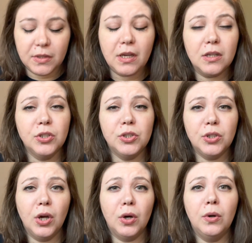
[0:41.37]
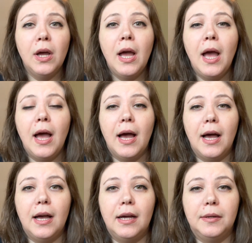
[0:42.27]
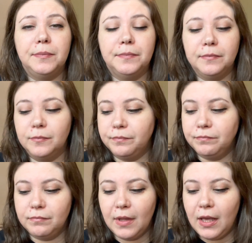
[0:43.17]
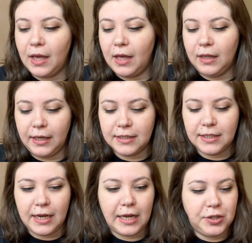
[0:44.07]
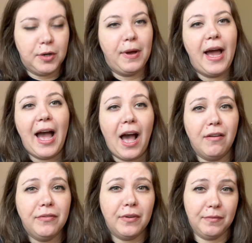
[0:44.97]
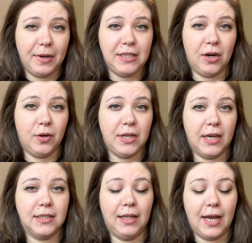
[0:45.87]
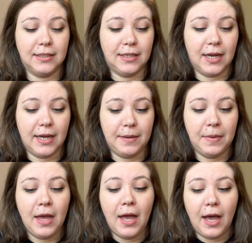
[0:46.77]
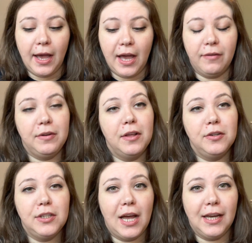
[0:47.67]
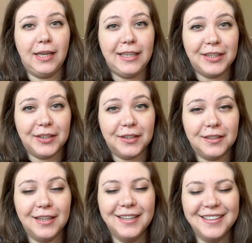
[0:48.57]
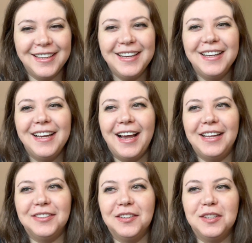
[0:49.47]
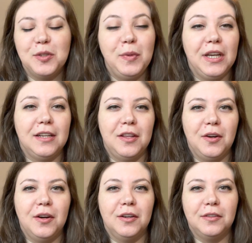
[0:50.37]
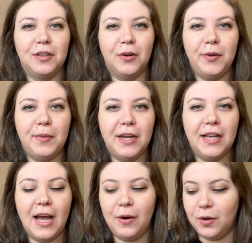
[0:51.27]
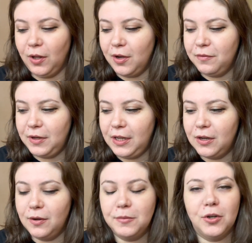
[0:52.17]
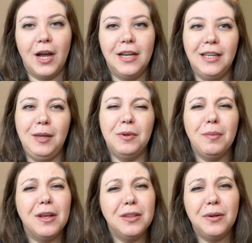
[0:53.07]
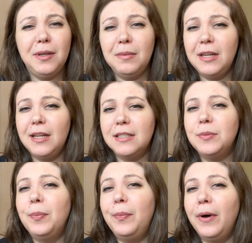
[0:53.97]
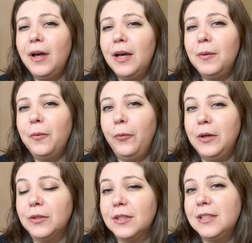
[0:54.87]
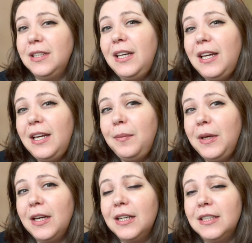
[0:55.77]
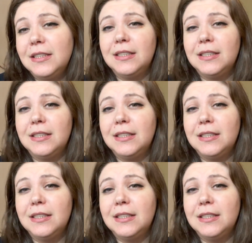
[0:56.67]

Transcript: So, like I said, I showed about half of my tarot decks last time. I have another stack here. I don't know if this will be like another 30-minute, hour-long video. I'm trying to keep it about 30 minutes, but we'll see because